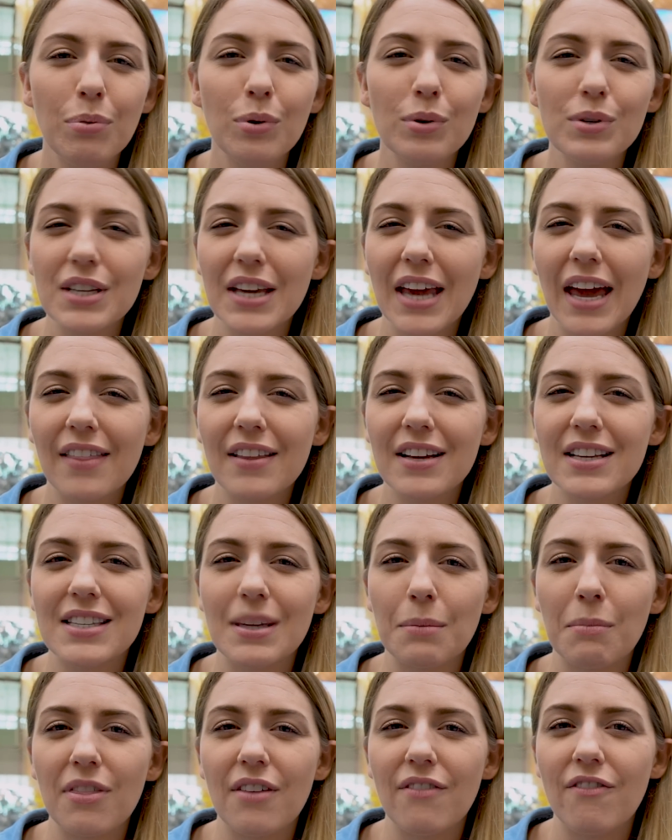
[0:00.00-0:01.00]
pull together
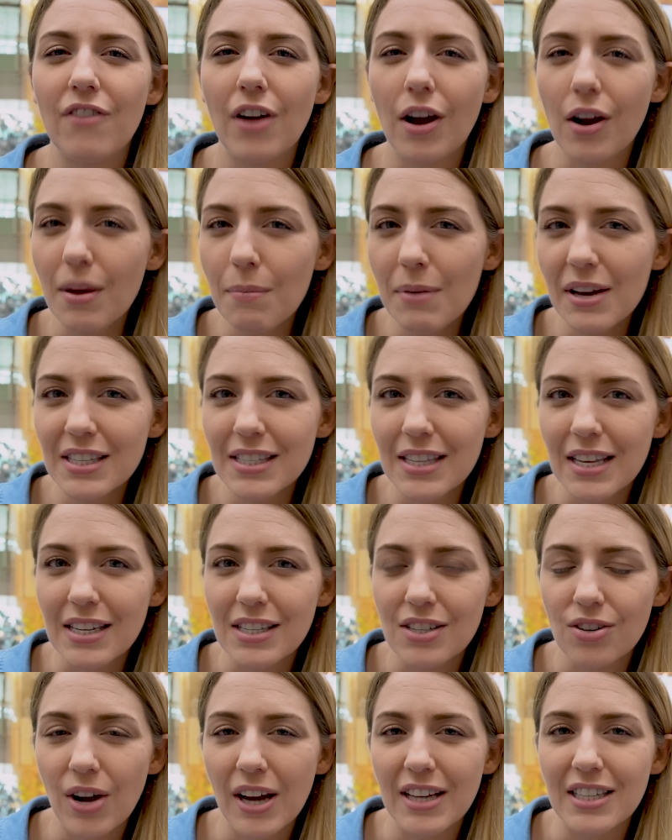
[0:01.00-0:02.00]
some of the very best
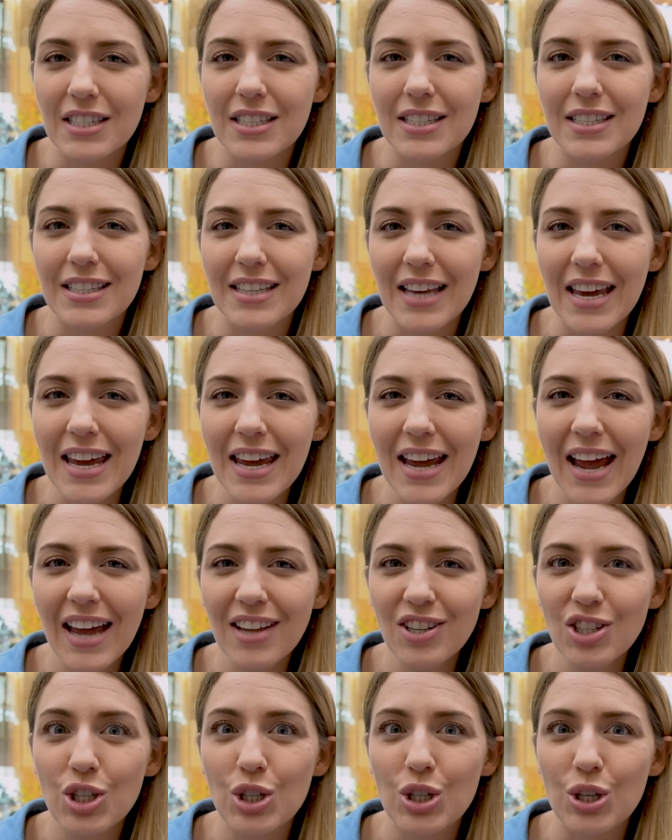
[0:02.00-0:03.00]
things there are to see
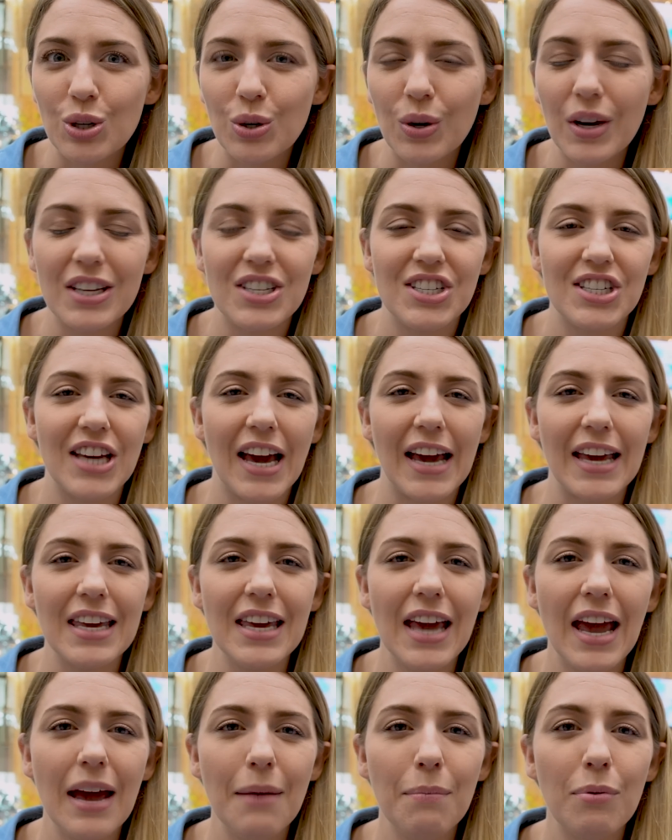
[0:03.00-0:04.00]
and do at
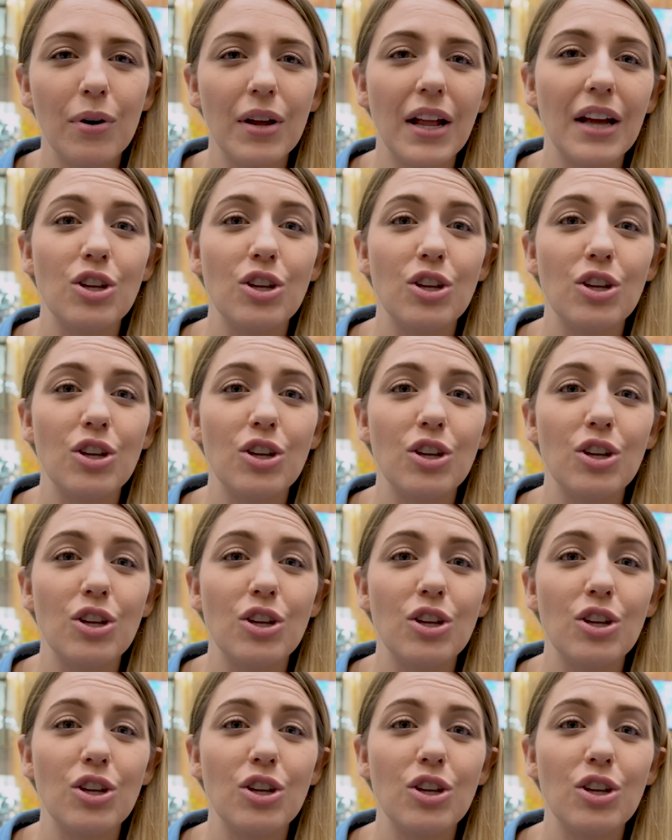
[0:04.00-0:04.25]
Changi Airport.